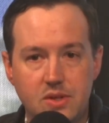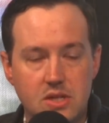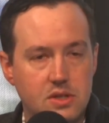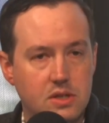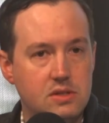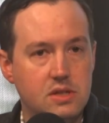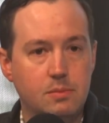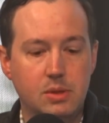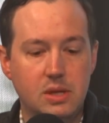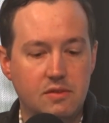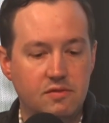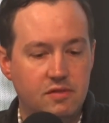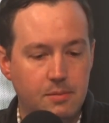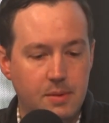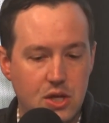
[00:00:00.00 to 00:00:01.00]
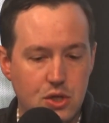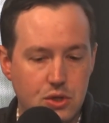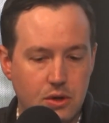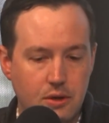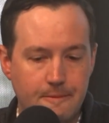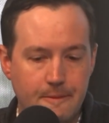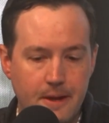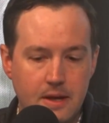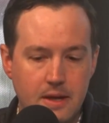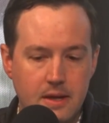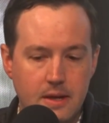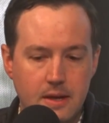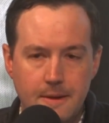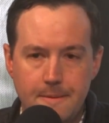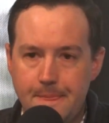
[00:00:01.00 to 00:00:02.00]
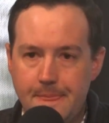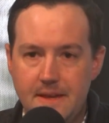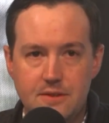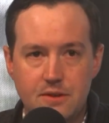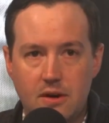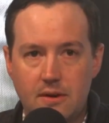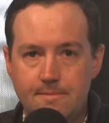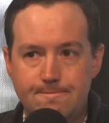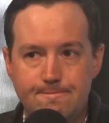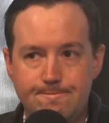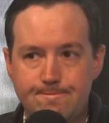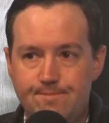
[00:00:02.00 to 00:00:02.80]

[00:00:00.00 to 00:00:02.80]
Is it simply informational? These are,